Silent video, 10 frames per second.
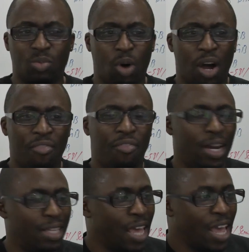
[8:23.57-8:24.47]
And this is
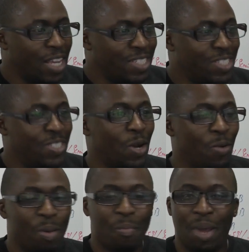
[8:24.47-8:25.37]
what I find
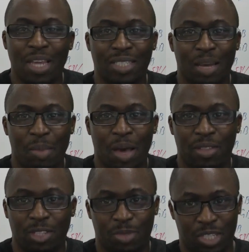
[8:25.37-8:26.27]
so
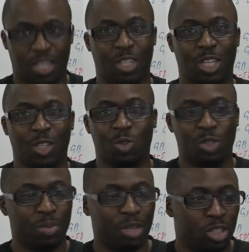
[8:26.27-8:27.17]
amazing about this particular
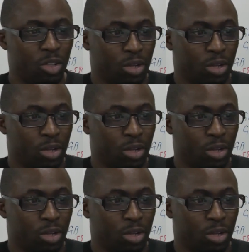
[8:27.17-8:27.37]
technology,